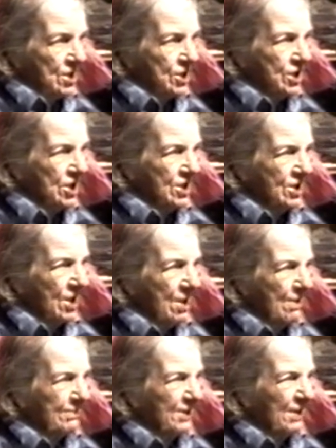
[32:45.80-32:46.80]
she'd
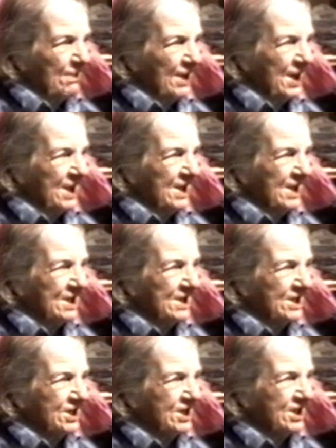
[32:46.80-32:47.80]
come to me
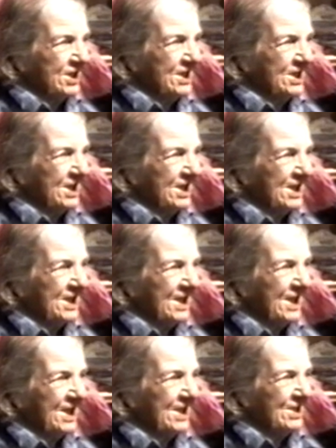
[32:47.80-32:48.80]
and she'd get
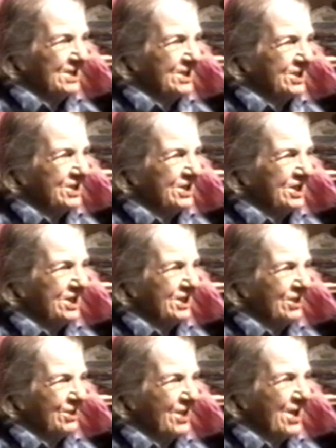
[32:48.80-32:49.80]
down and she'd
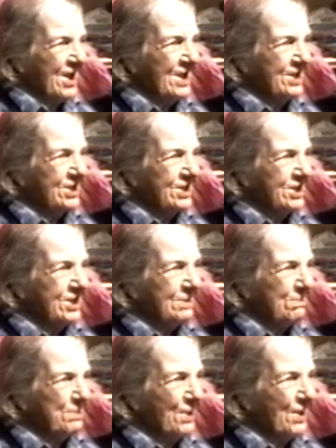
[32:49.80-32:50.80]
cry and she'd
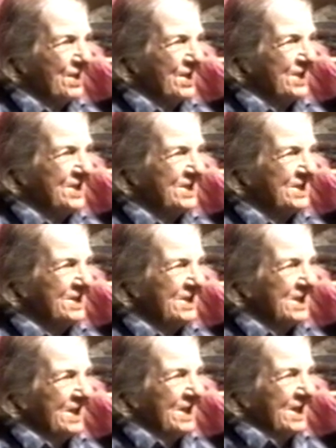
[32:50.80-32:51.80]
pray and
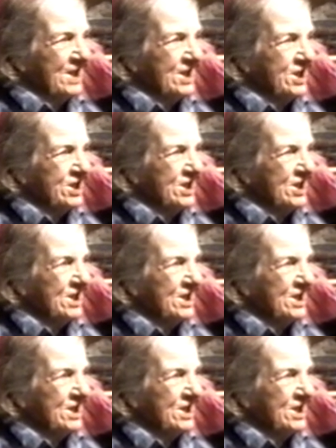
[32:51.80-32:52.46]
she,